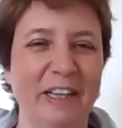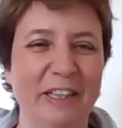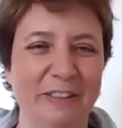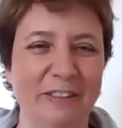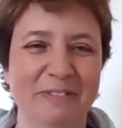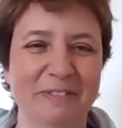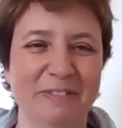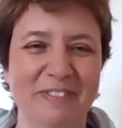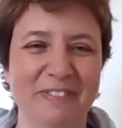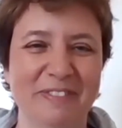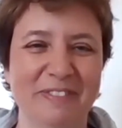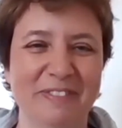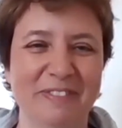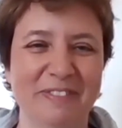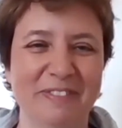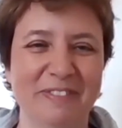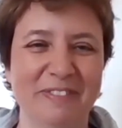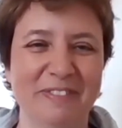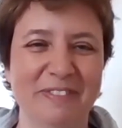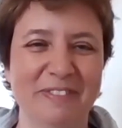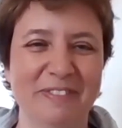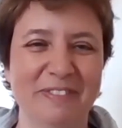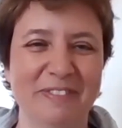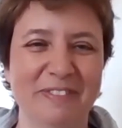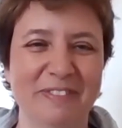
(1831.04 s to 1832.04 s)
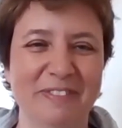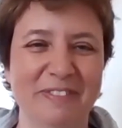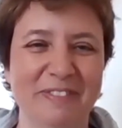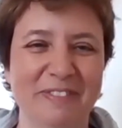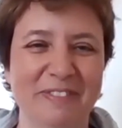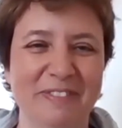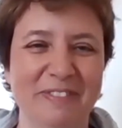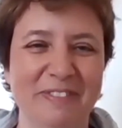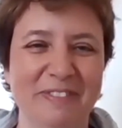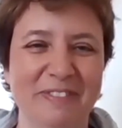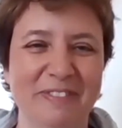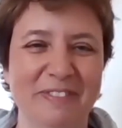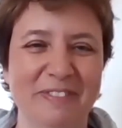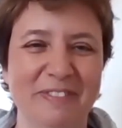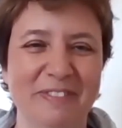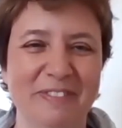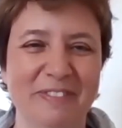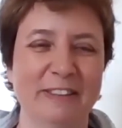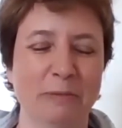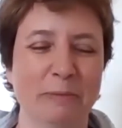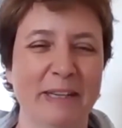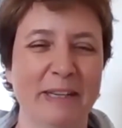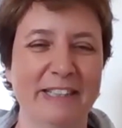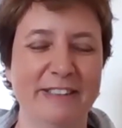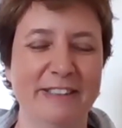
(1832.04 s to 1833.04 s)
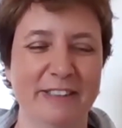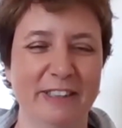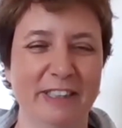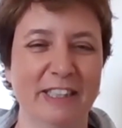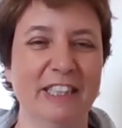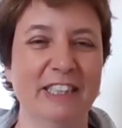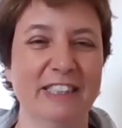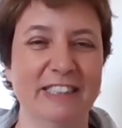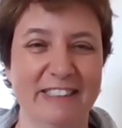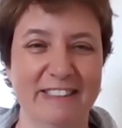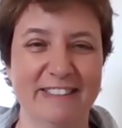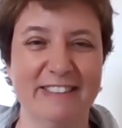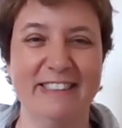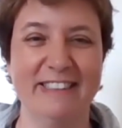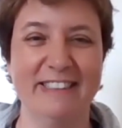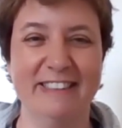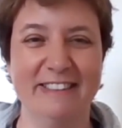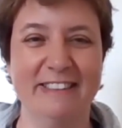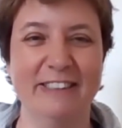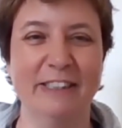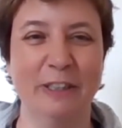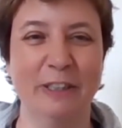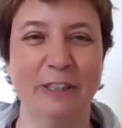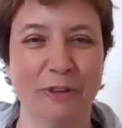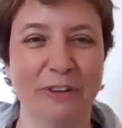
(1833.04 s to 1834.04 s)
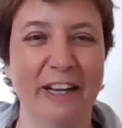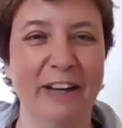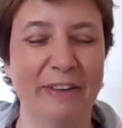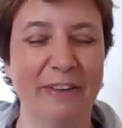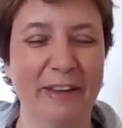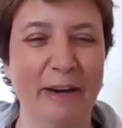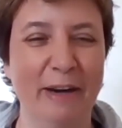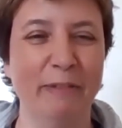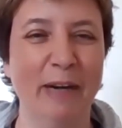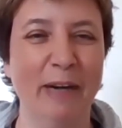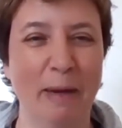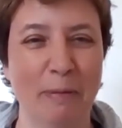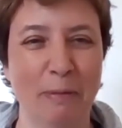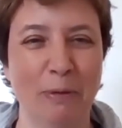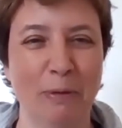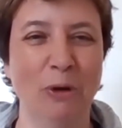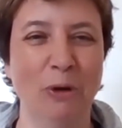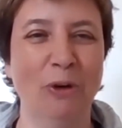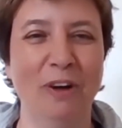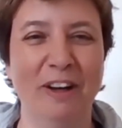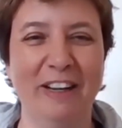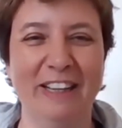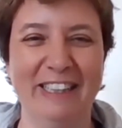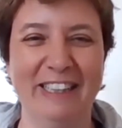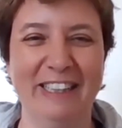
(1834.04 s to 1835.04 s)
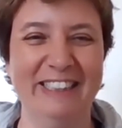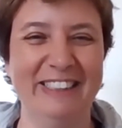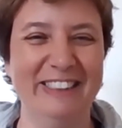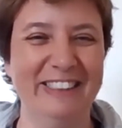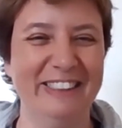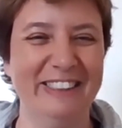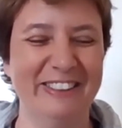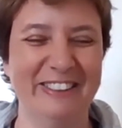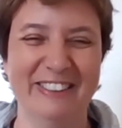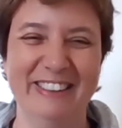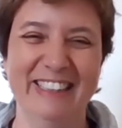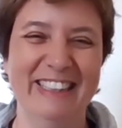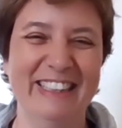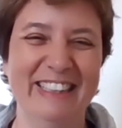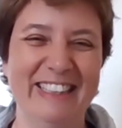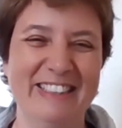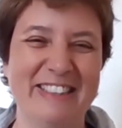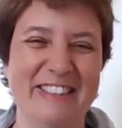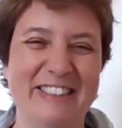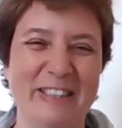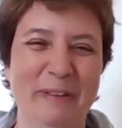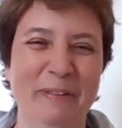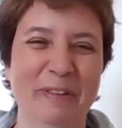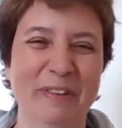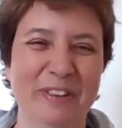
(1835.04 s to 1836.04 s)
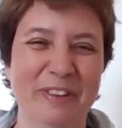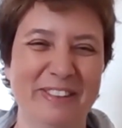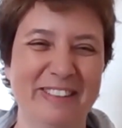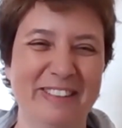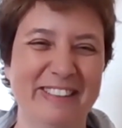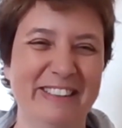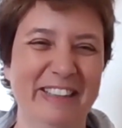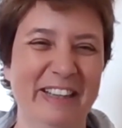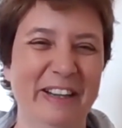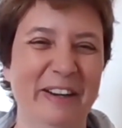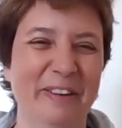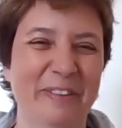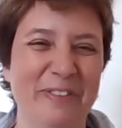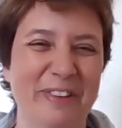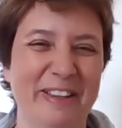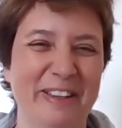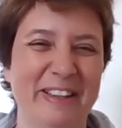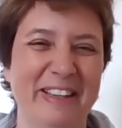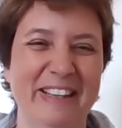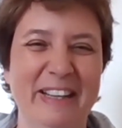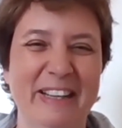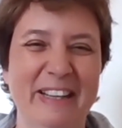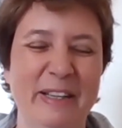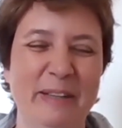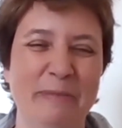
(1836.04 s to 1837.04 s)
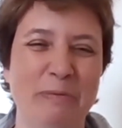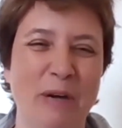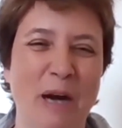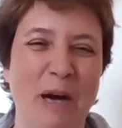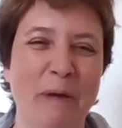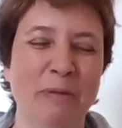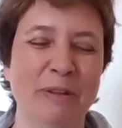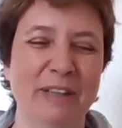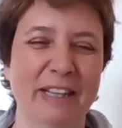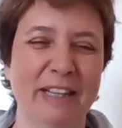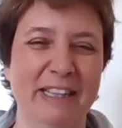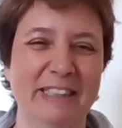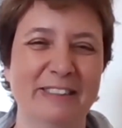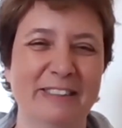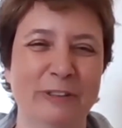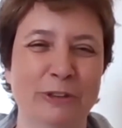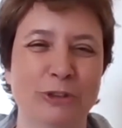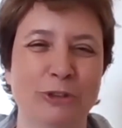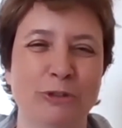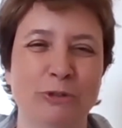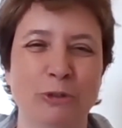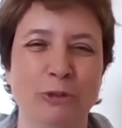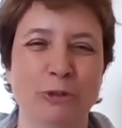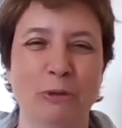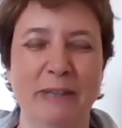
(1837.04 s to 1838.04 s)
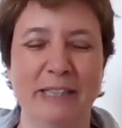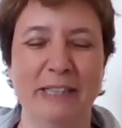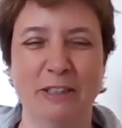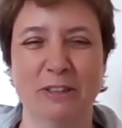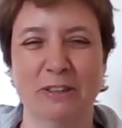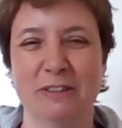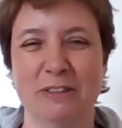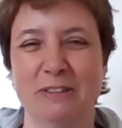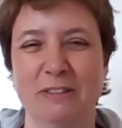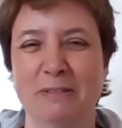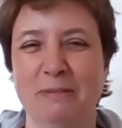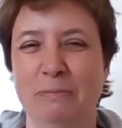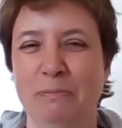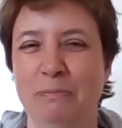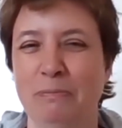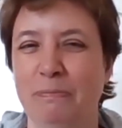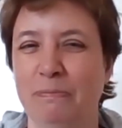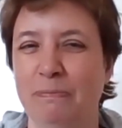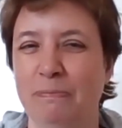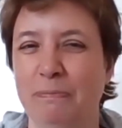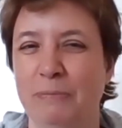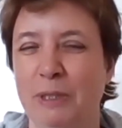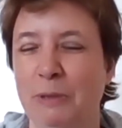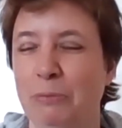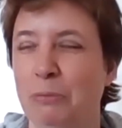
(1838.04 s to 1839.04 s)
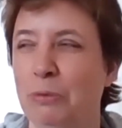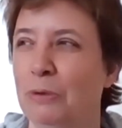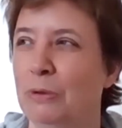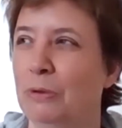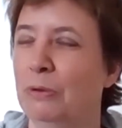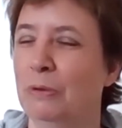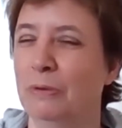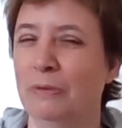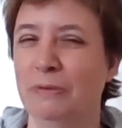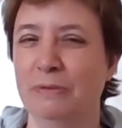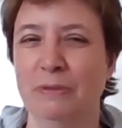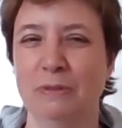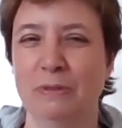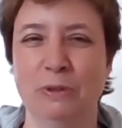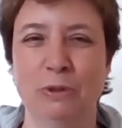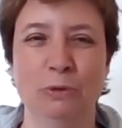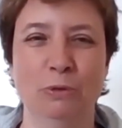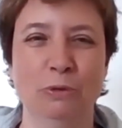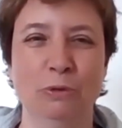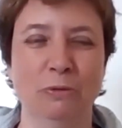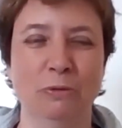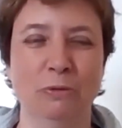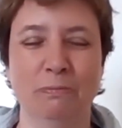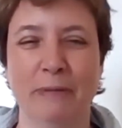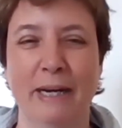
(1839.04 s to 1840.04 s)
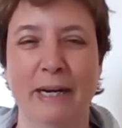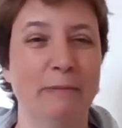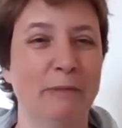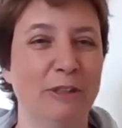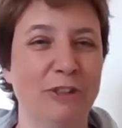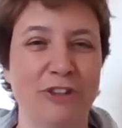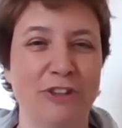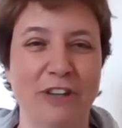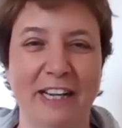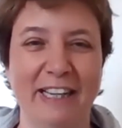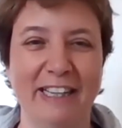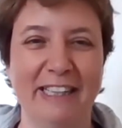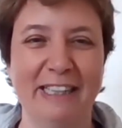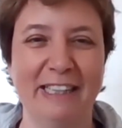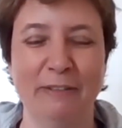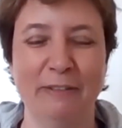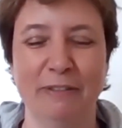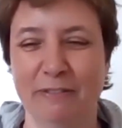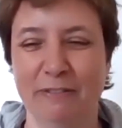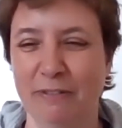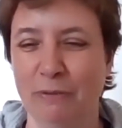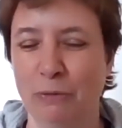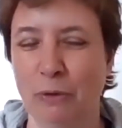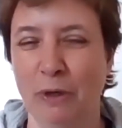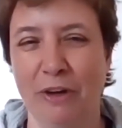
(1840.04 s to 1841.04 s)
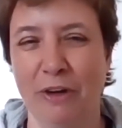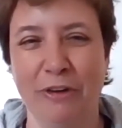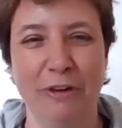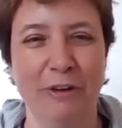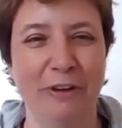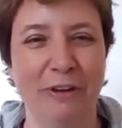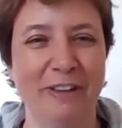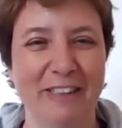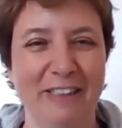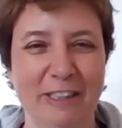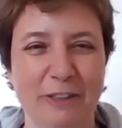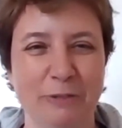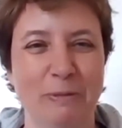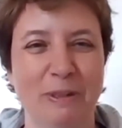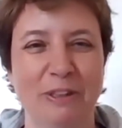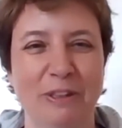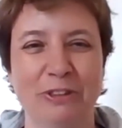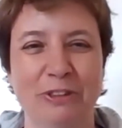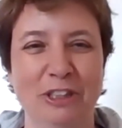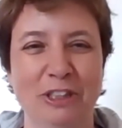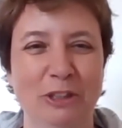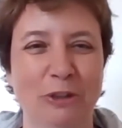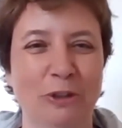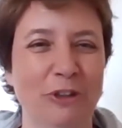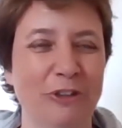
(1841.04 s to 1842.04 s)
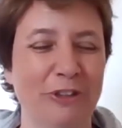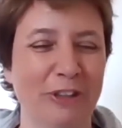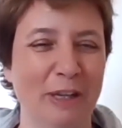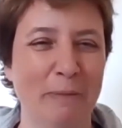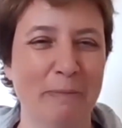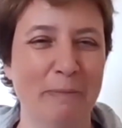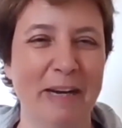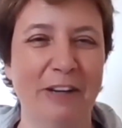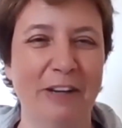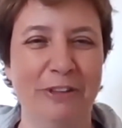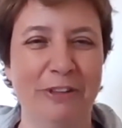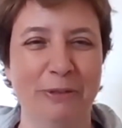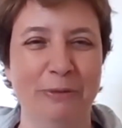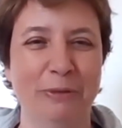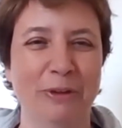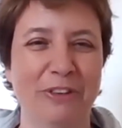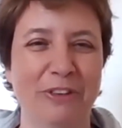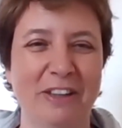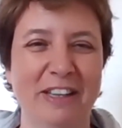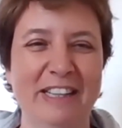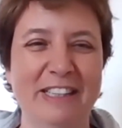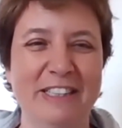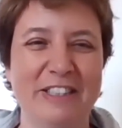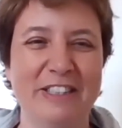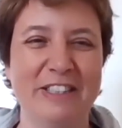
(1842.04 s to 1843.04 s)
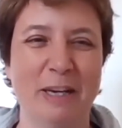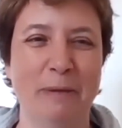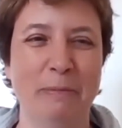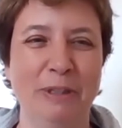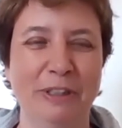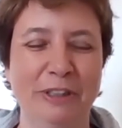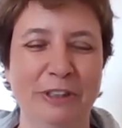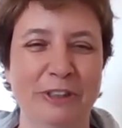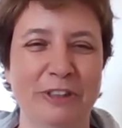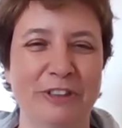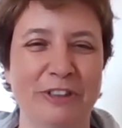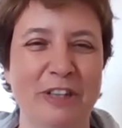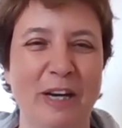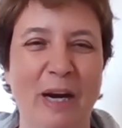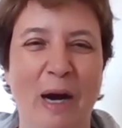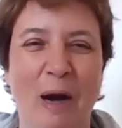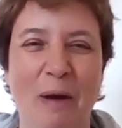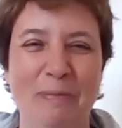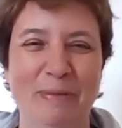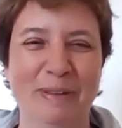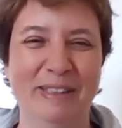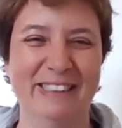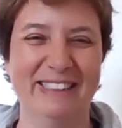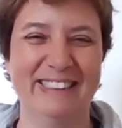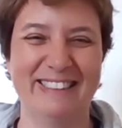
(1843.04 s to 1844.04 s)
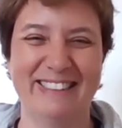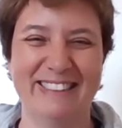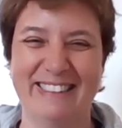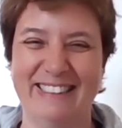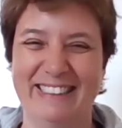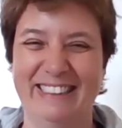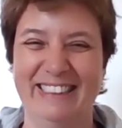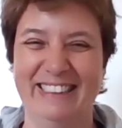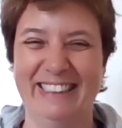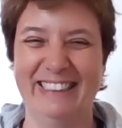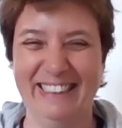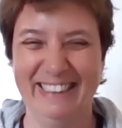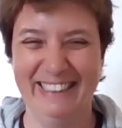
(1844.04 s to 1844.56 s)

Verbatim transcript: I, I, I mean, research is amazing, and it is easy to go down that rabbit hole. and some of the stuff that probably I search for makes people who might be checking wonder, especially yours, I imagine, with some of your topics.